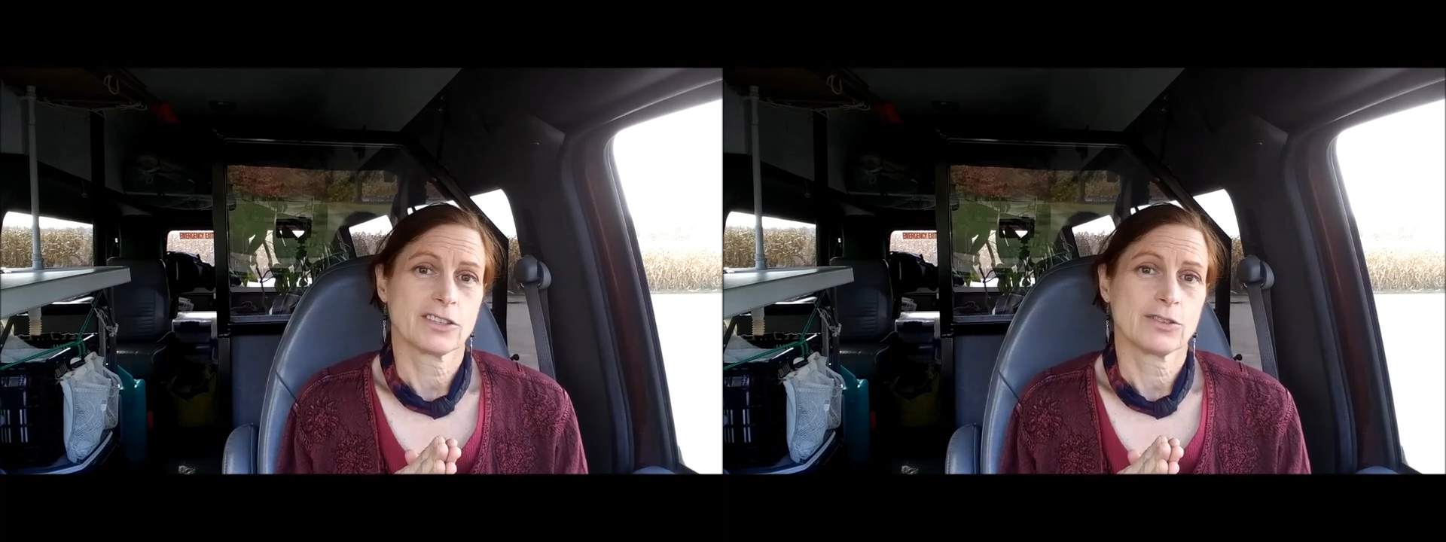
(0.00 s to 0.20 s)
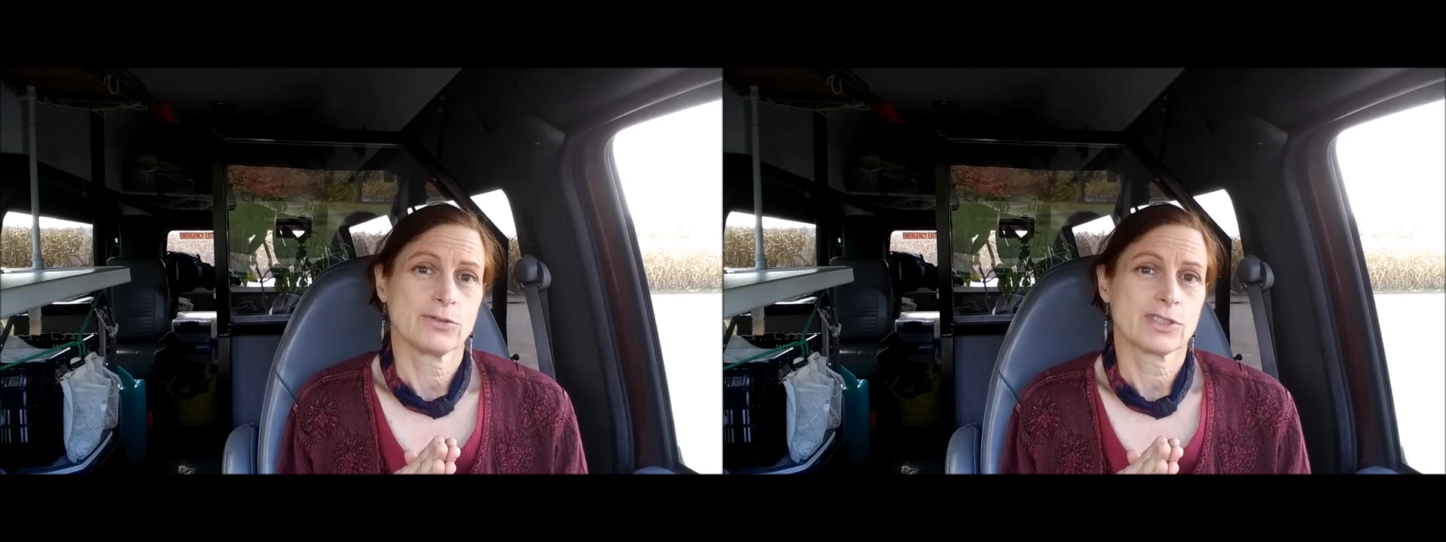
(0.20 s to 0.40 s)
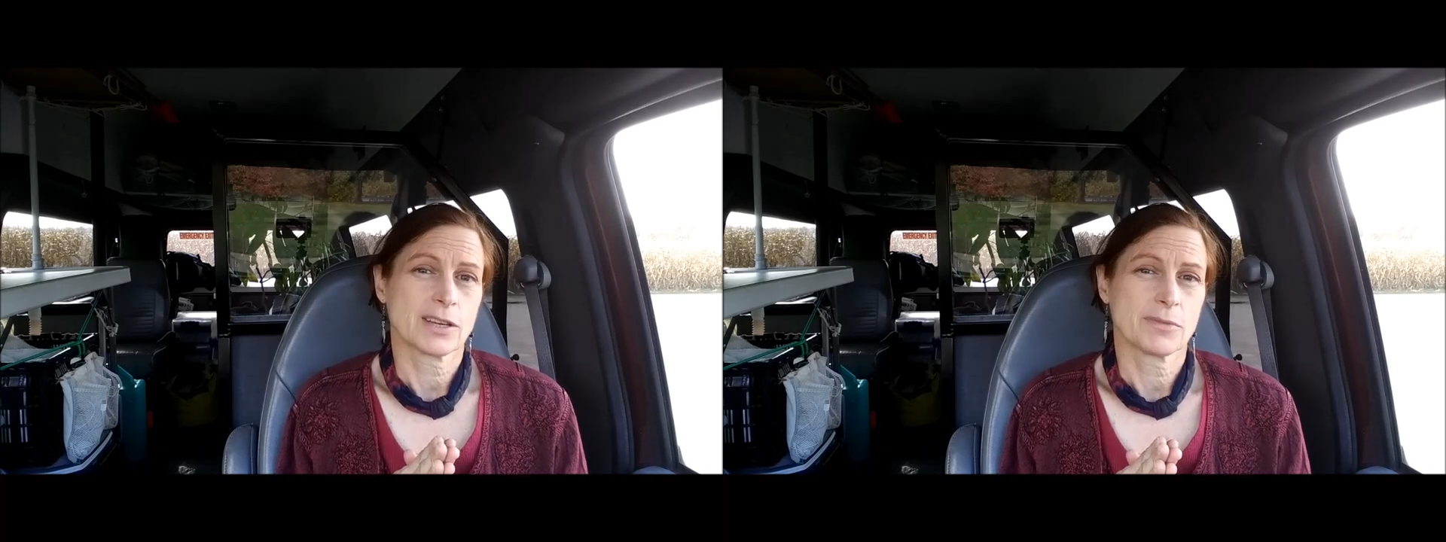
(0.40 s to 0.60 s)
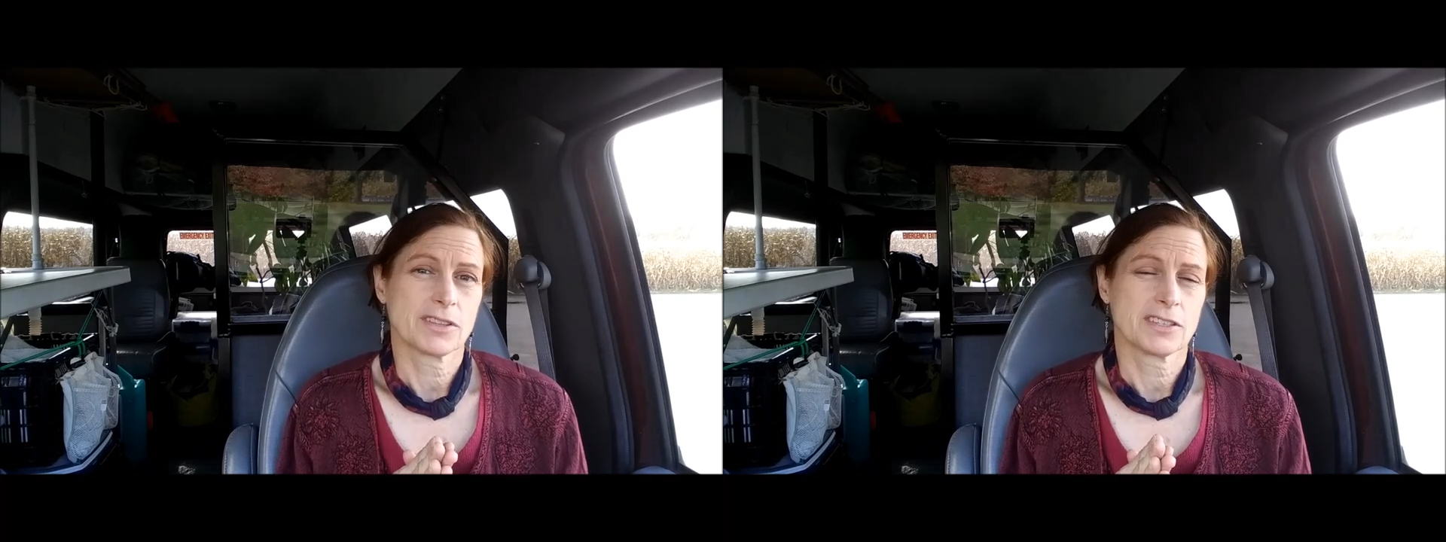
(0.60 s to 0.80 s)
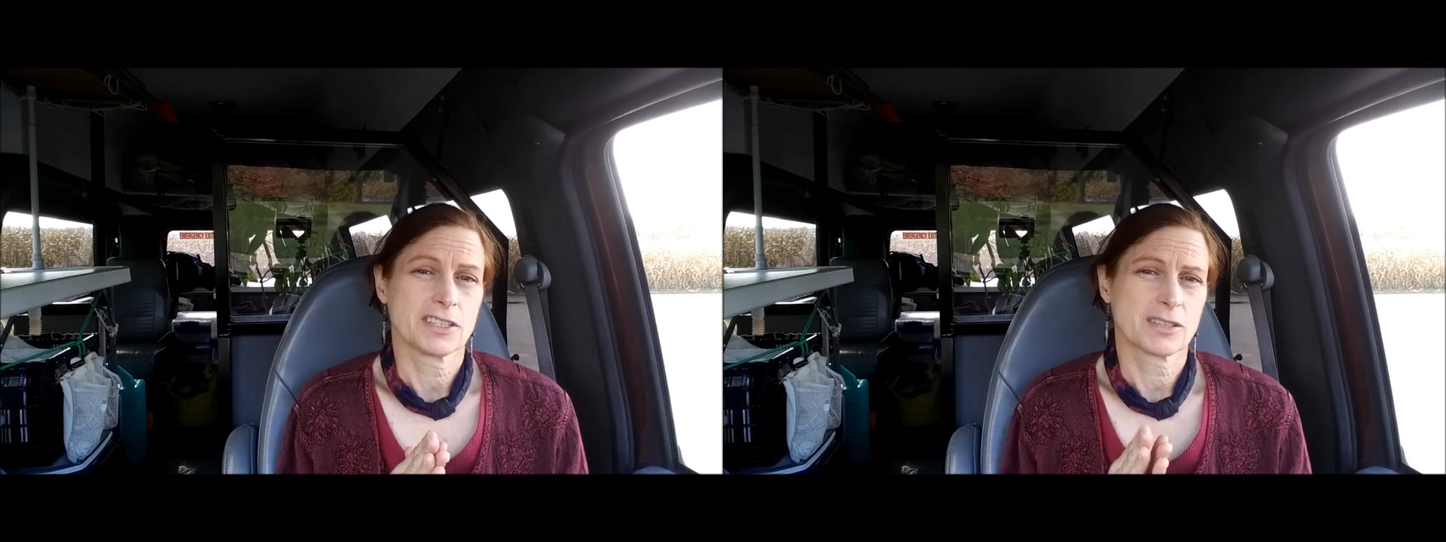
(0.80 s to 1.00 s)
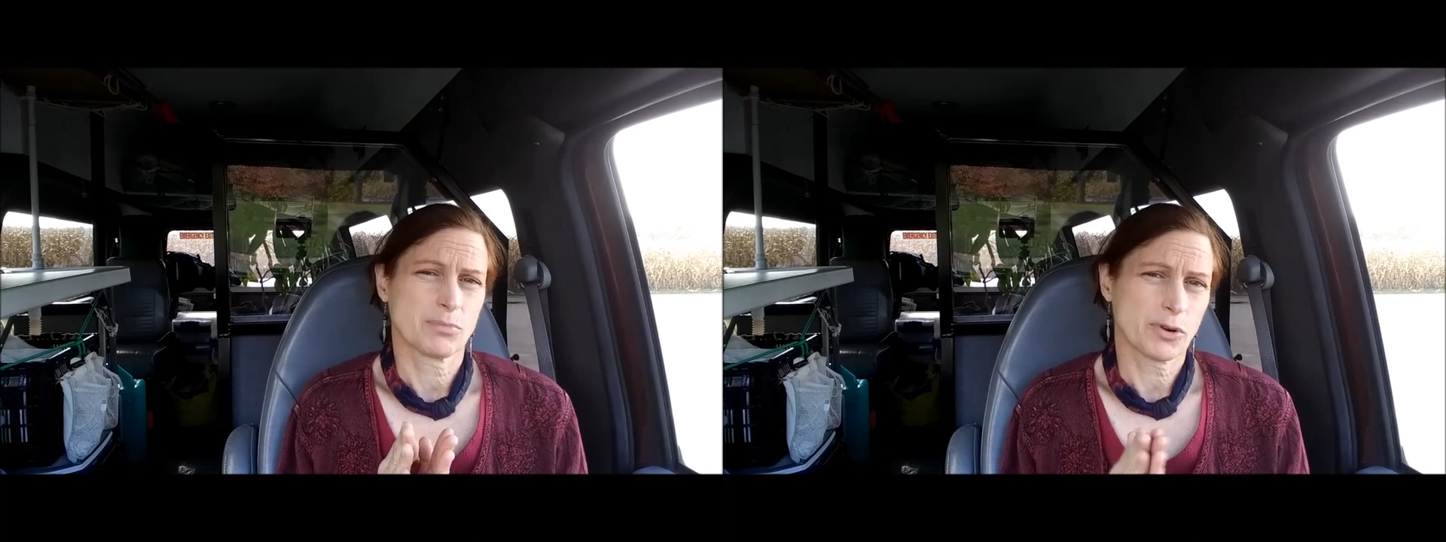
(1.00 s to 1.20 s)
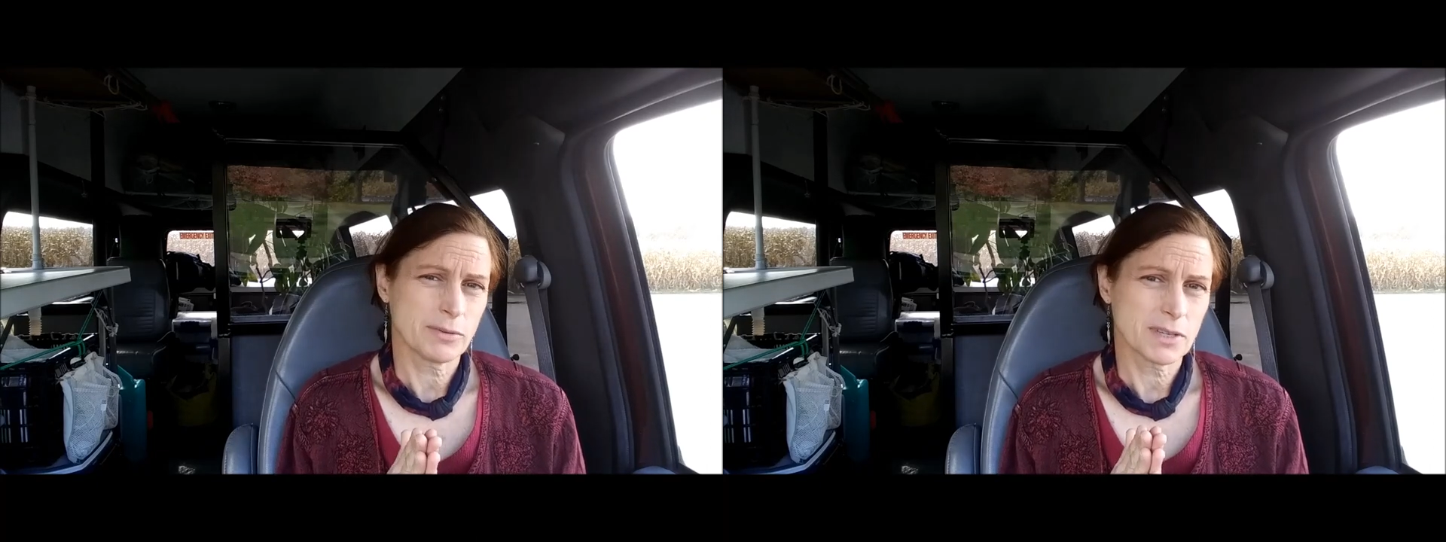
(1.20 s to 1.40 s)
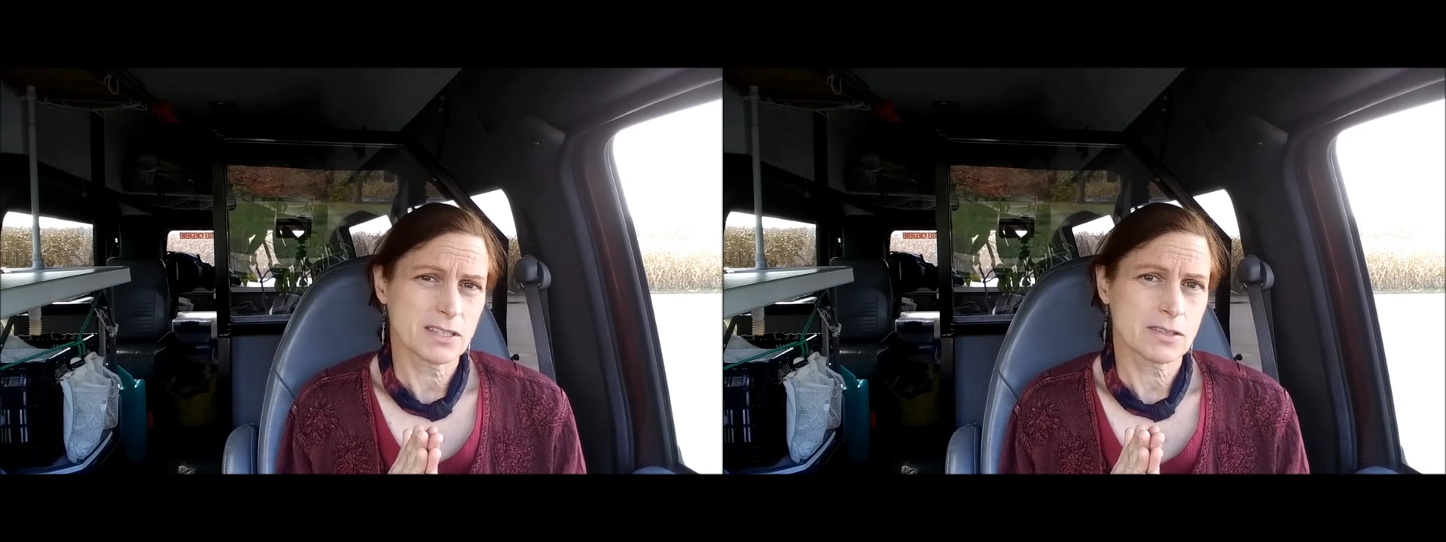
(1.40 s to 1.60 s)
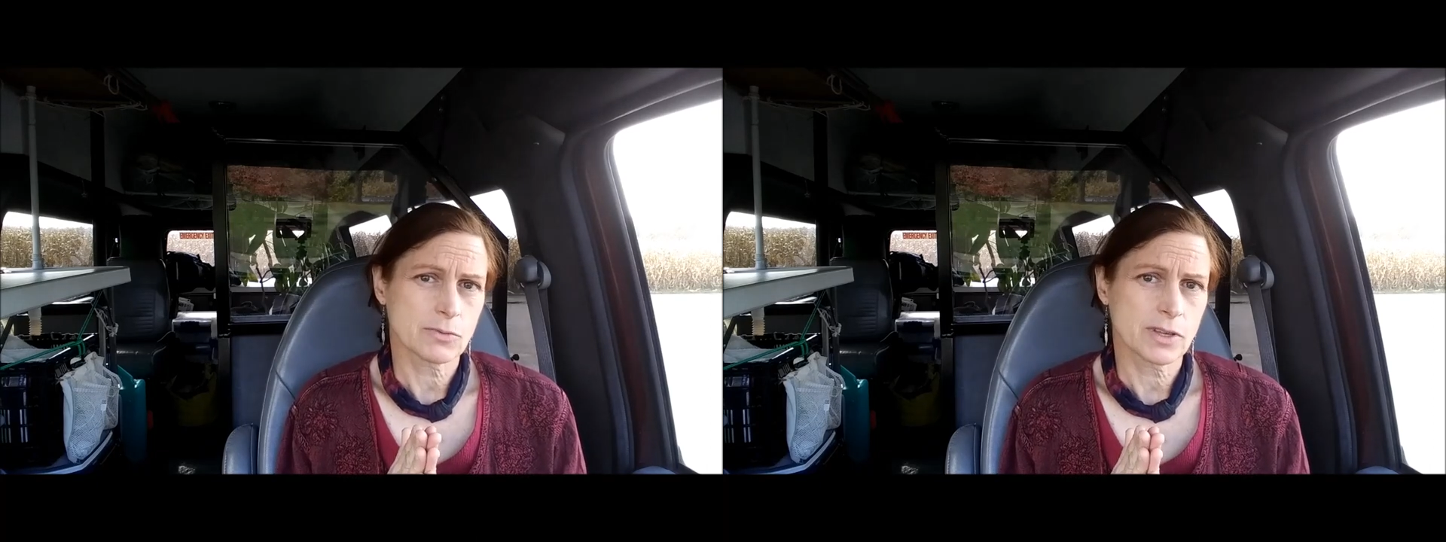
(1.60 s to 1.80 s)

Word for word: you some of the disappointments